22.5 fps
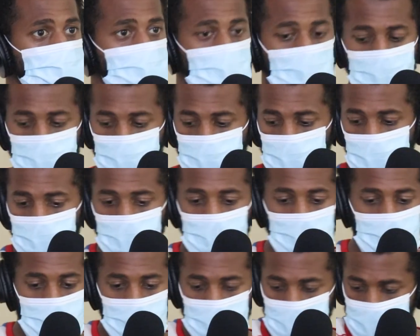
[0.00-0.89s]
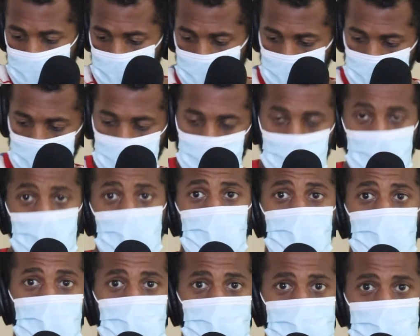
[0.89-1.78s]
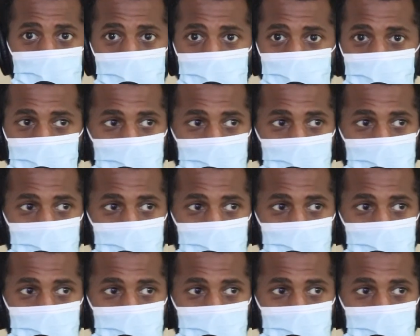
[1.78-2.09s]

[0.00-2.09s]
Bro, let's go ahead and I wish I had